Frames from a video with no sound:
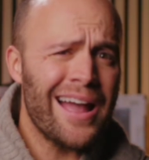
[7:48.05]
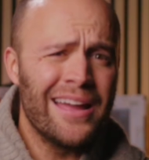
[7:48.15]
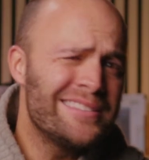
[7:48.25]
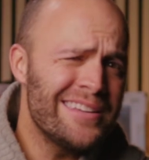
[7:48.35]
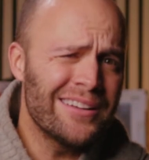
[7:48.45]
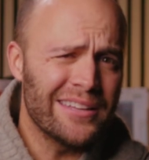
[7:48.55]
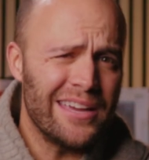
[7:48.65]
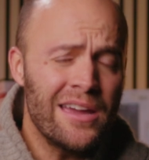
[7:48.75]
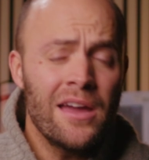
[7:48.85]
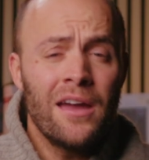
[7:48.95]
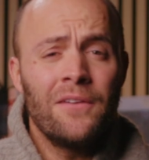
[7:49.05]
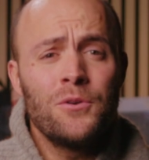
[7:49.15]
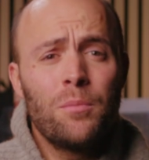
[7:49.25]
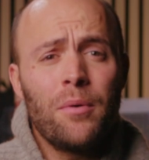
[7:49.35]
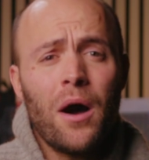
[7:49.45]
Ideally, if
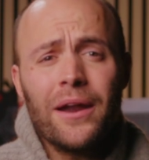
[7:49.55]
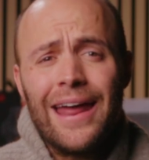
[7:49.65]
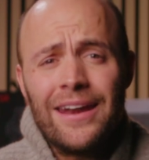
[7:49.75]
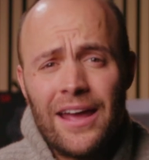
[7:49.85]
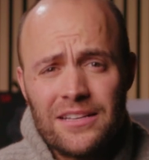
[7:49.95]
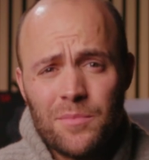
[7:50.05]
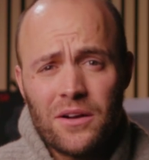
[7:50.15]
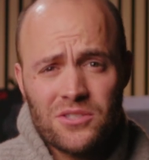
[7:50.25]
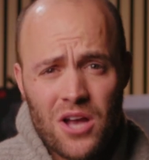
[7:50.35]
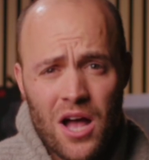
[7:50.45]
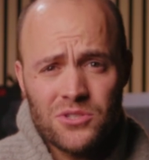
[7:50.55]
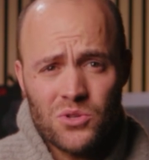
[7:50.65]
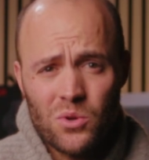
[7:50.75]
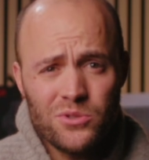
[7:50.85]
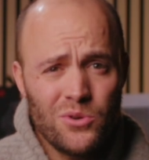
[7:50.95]
you bought an Xbox
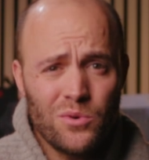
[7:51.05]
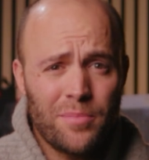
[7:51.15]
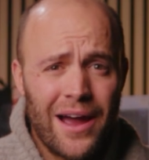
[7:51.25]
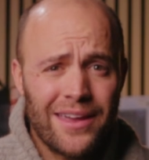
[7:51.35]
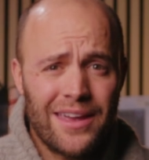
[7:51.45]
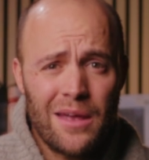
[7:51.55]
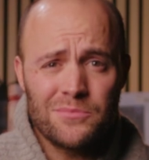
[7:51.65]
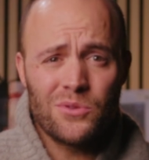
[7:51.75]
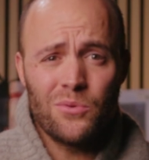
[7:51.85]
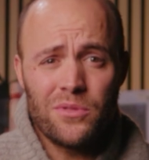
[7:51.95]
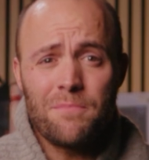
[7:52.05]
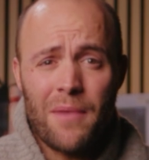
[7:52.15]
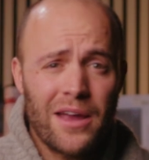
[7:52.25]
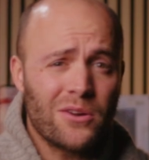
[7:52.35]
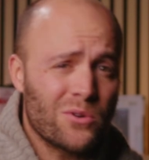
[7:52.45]
console, you would buy games through the
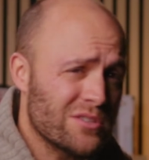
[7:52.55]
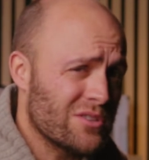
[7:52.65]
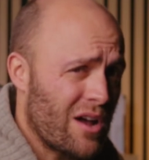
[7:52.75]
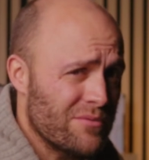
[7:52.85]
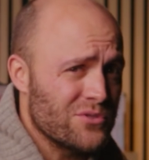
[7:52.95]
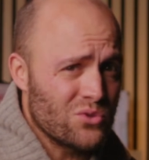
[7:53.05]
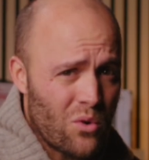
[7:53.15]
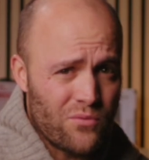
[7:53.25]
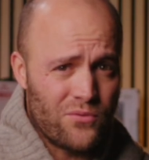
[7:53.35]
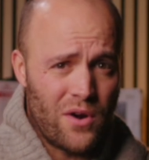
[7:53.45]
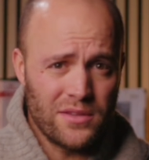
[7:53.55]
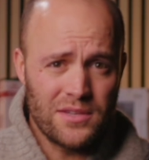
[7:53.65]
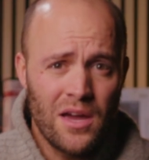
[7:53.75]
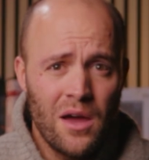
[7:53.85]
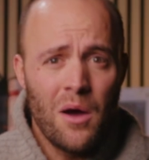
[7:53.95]
Microsoft storefront.